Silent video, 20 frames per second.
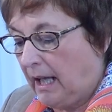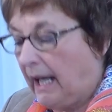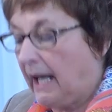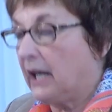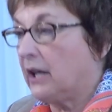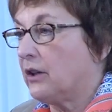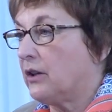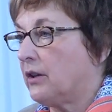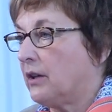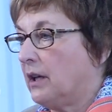
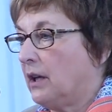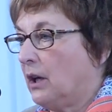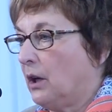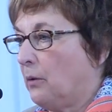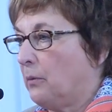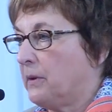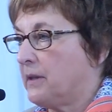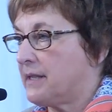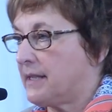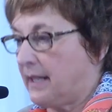And
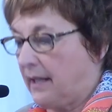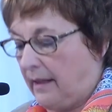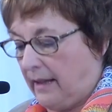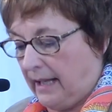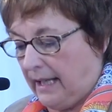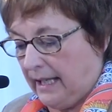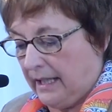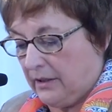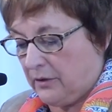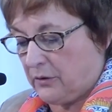within
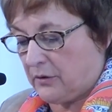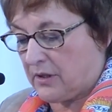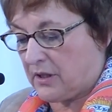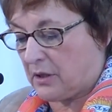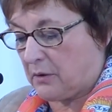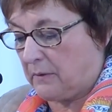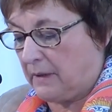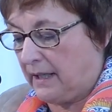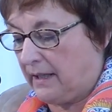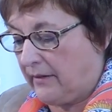the
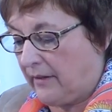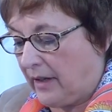industry,